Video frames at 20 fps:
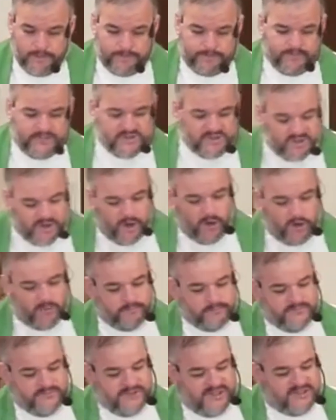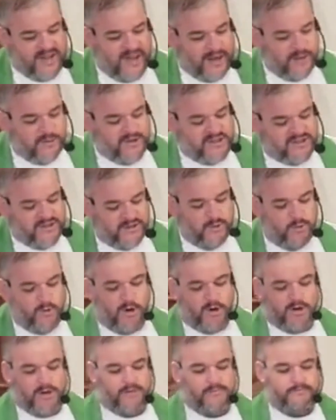So, today we see the
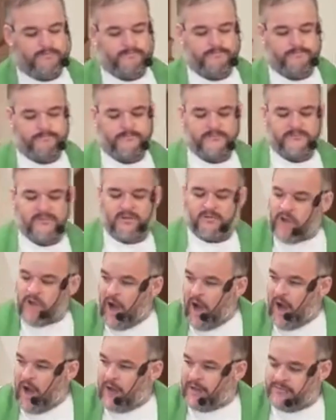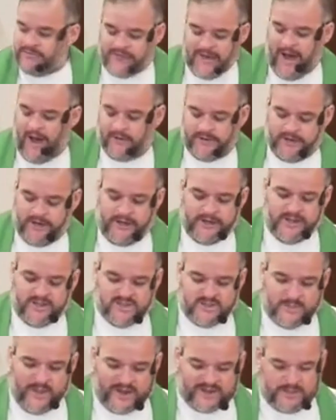work of God found in
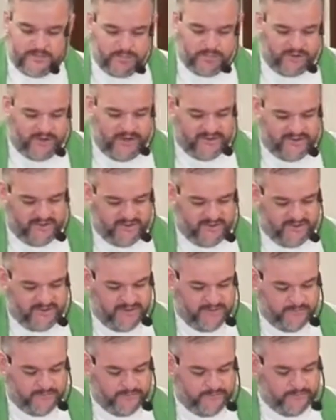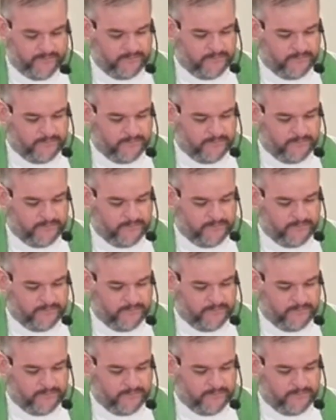unexpected places.